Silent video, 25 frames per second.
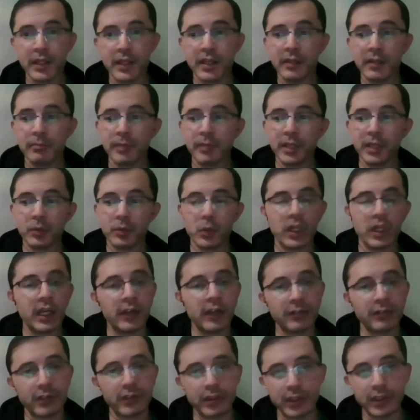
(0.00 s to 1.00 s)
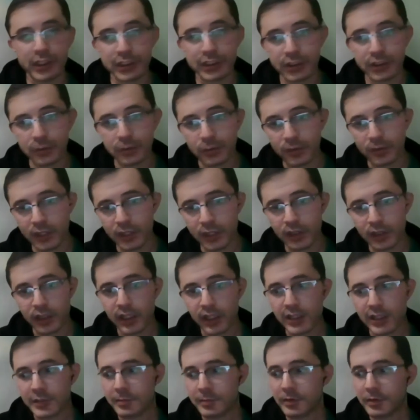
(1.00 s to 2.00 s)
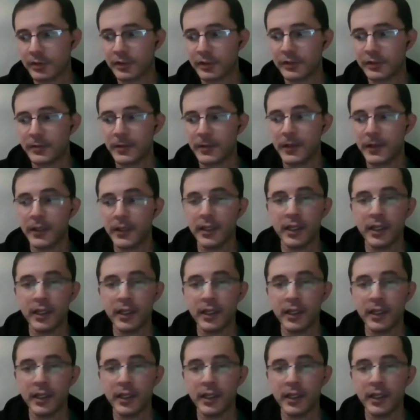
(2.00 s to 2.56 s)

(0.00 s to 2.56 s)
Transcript: but we have connection with that hospital,